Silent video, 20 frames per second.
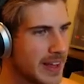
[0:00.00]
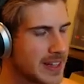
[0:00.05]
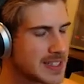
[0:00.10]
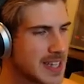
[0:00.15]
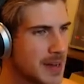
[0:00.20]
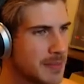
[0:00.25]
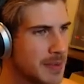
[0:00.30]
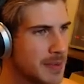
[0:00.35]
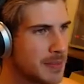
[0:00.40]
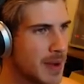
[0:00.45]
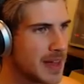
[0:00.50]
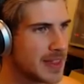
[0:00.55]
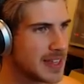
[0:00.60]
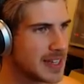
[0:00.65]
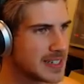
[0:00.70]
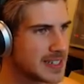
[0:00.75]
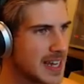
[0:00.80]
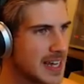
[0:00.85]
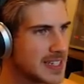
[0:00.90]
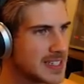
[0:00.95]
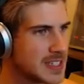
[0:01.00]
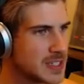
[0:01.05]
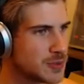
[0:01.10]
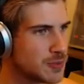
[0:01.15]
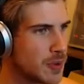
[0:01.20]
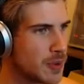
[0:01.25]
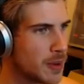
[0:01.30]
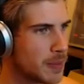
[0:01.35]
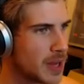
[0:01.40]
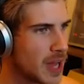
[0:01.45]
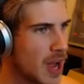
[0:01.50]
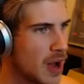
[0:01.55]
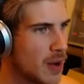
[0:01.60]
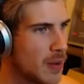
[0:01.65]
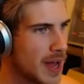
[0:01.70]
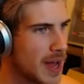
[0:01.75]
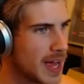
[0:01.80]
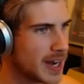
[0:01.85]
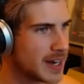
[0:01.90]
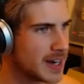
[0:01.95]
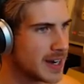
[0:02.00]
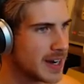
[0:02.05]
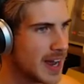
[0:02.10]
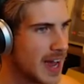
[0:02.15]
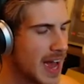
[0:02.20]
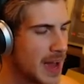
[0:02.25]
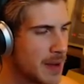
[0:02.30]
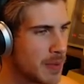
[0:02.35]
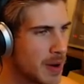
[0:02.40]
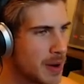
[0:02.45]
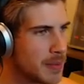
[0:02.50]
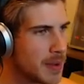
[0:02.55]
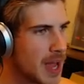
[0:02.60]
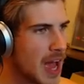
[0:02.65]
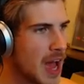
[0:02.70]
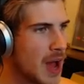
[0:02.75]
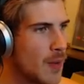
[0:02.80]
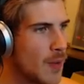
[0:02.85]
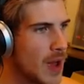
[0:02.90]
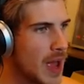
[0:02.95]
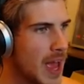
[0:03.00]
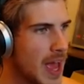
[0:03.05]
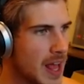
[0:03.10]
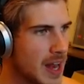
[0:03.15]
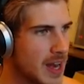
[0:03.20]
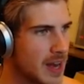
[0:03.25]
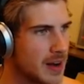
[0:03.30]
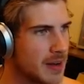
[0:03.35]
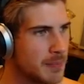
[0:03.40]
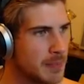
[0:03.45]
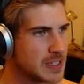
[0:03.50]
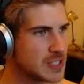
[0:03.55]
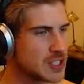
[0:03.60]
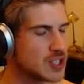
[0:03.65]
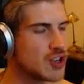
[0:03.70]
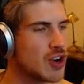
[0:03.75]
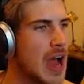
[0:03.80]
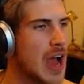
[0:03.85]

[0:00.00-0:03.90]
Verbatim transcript: It's got me by the intestines. Where are we going? Hey, where are we going, Mr.